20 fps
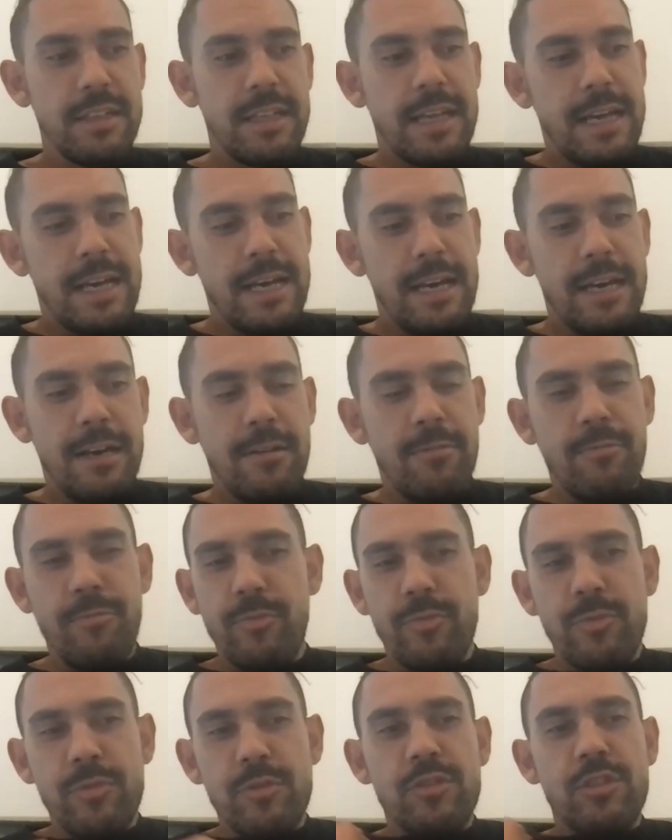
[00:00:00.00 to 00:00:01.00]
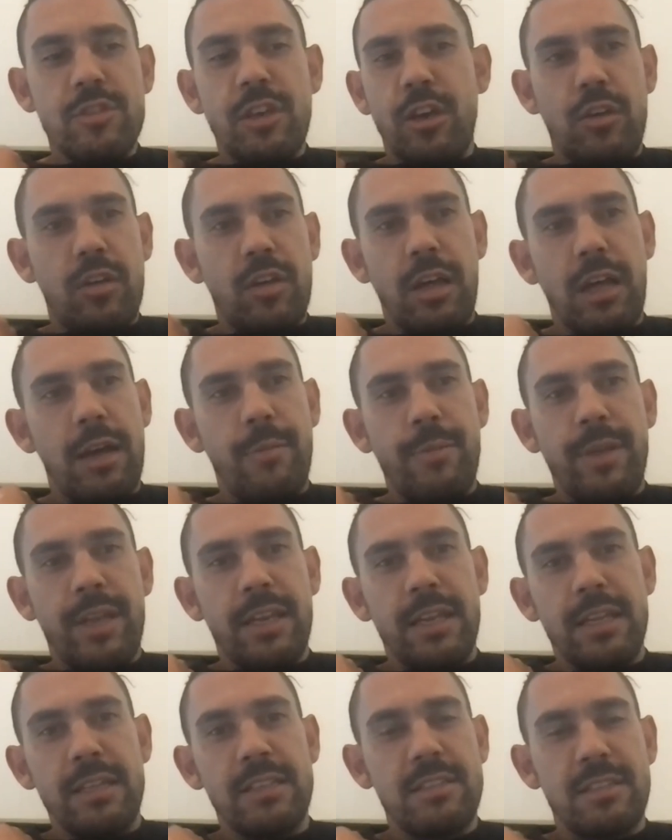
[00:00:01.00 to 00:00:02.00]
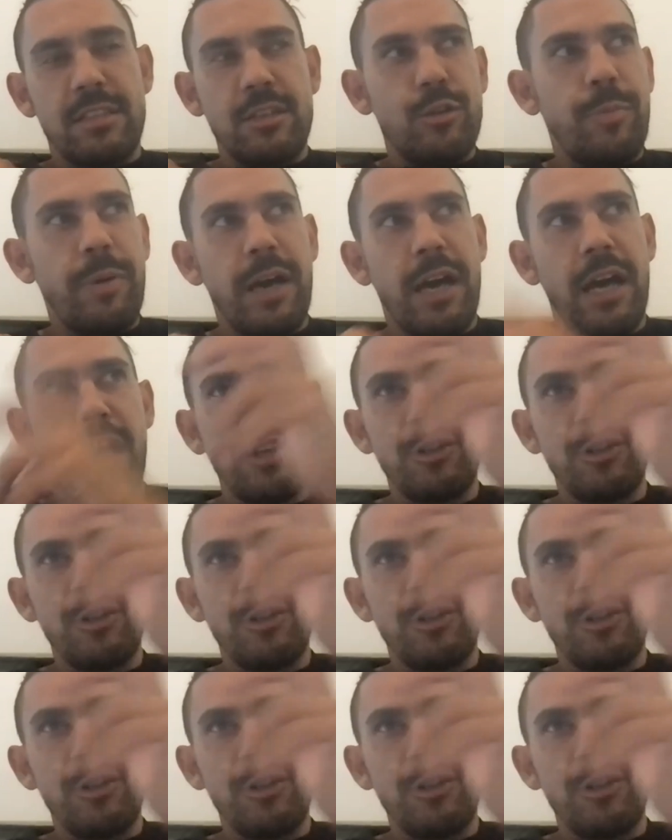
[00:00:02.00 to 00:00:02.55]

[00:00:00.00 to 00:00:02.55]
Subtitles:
So I mean, it's still part.